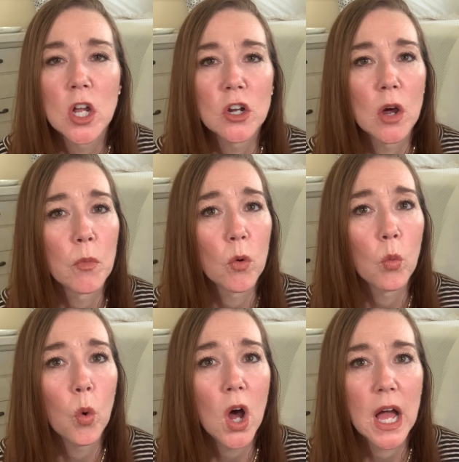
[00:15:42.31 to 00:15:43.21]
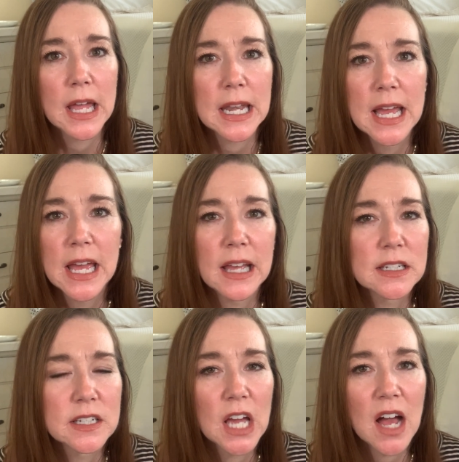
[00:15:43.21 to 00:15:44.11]
Number one,
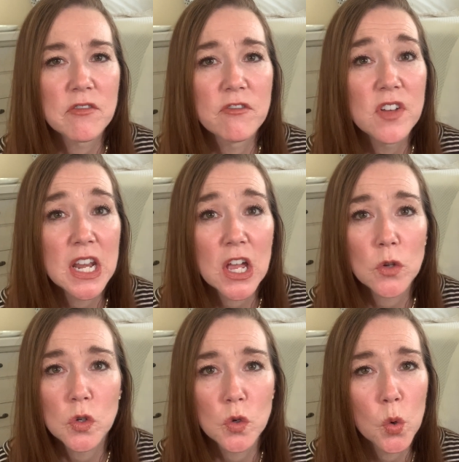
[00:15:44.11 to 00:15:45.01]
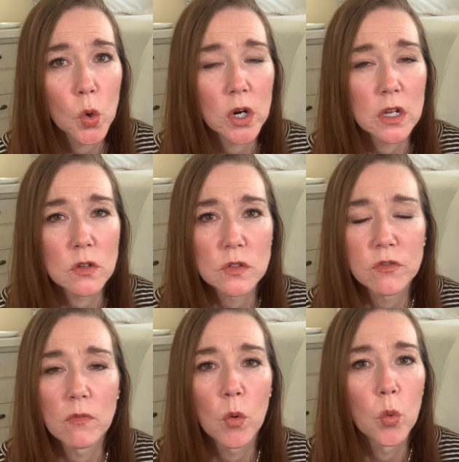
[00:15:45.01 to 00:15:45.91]
it's got video tutorials
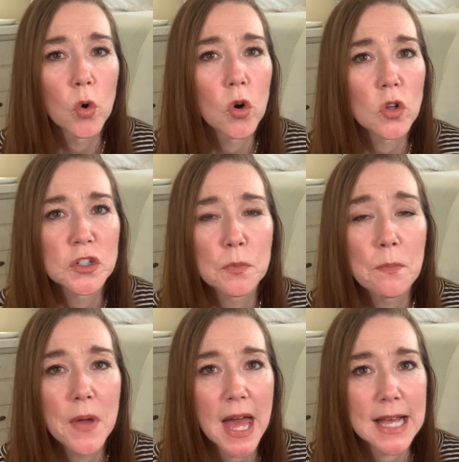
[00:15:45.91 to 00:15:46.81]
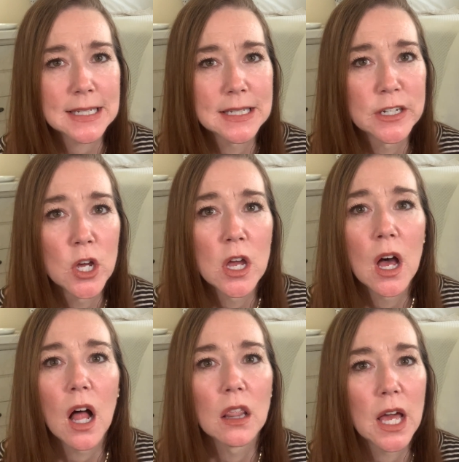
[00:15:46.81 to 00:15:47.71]
from the world's best
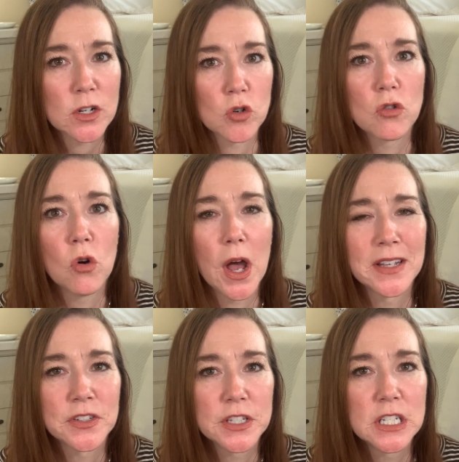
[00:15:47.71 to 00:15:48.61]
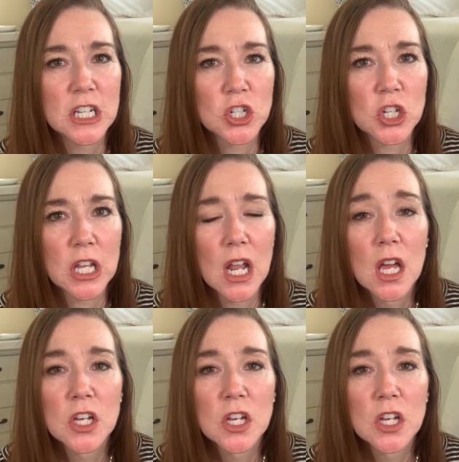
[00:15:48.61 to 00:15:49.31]
electrical esthetician,